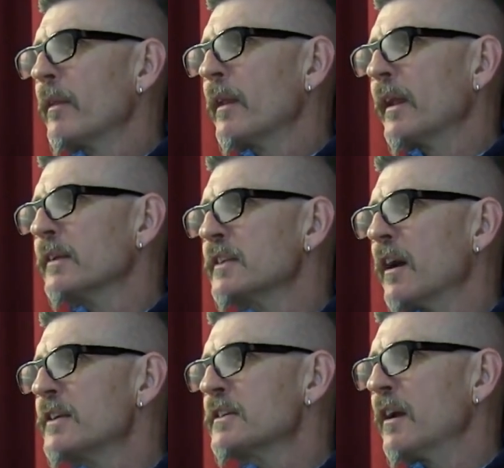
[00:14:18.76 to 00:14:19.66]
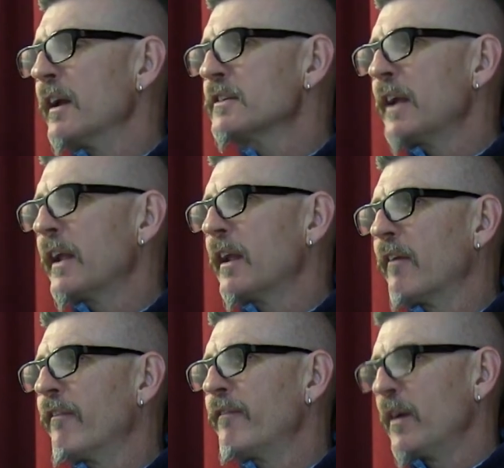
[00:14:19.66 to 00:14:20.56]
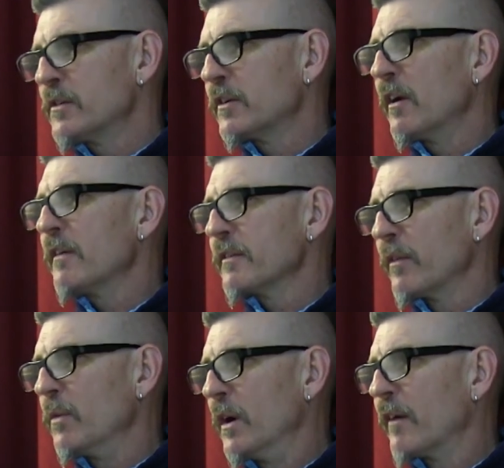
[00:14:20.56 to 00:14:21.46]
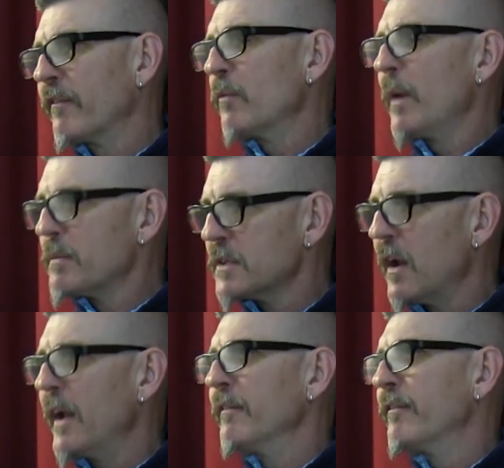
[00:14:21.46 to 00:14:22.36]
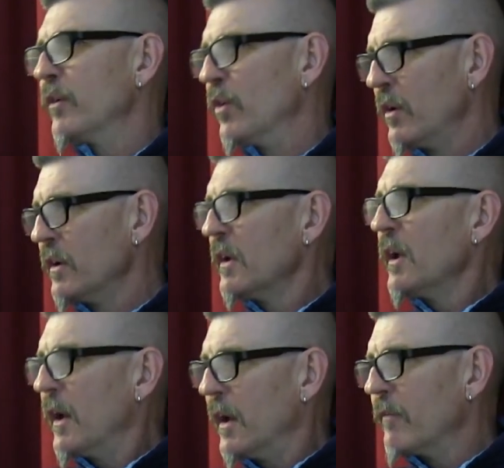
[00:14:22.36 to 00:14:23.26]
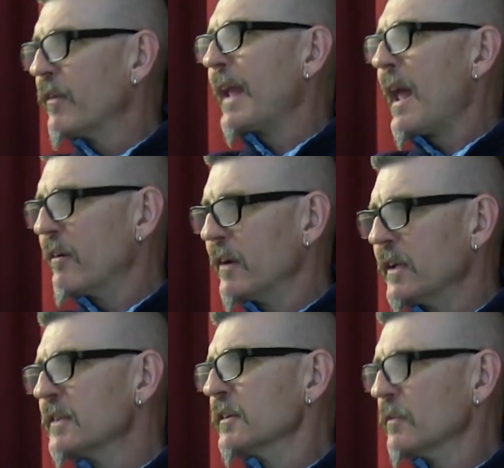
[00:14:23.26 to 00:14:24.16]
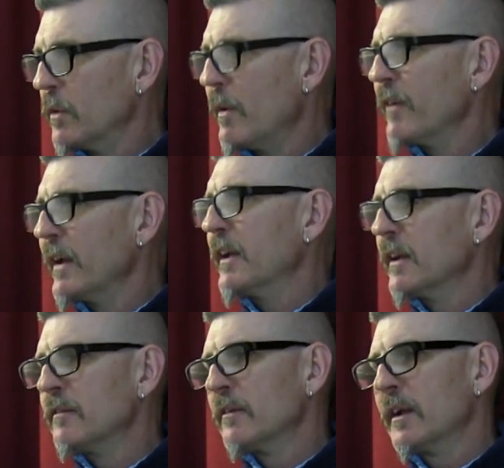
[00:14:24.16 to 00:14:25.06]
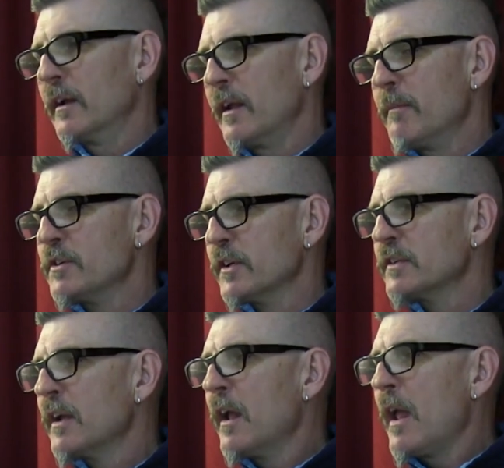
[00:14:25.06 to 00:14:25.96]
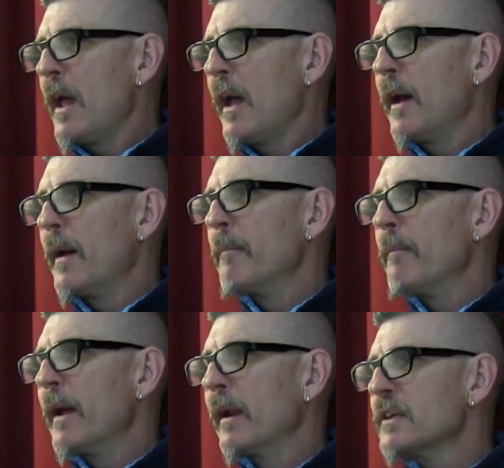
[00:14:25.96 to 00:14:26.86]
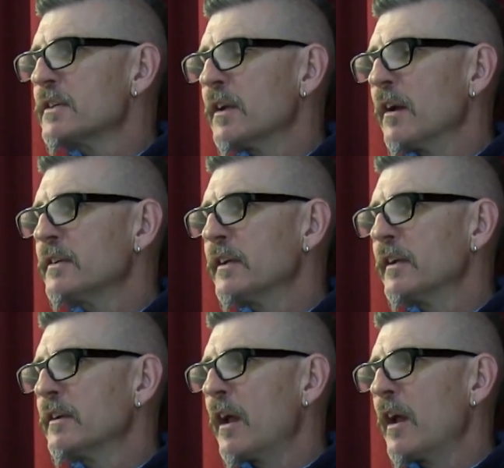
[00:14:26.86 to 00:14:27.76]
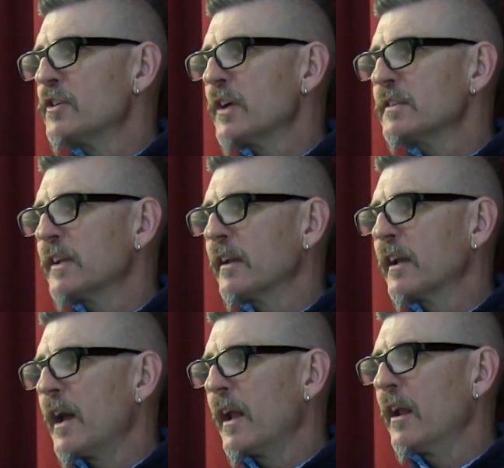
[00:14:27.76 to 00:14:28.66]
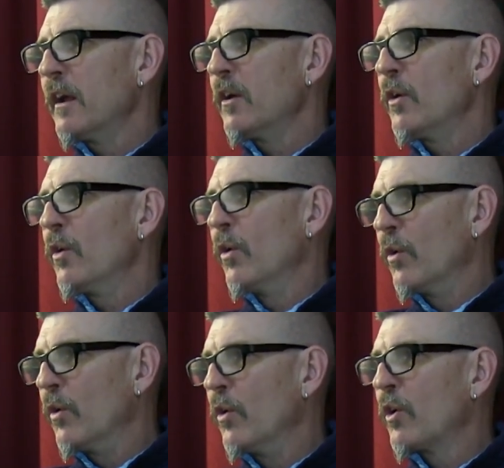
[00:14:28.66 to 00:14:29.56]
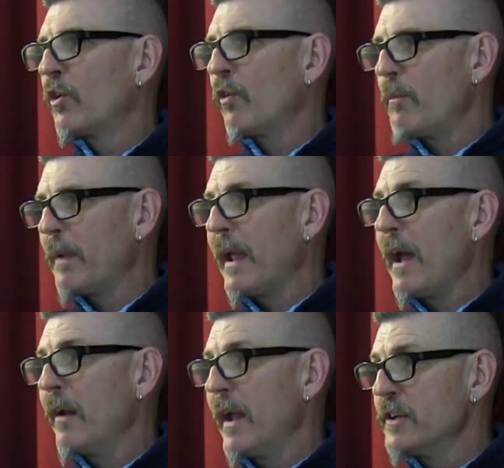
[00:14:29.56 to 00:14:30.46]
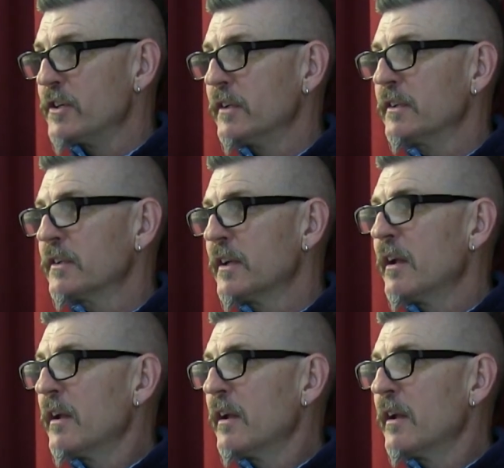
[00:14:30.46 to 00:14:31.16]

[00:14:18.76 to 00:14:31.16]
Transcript: is that I started taking photographs of the work for the website and for galleries and whoever needed images. And I started adjusting the colour or cropping out edges,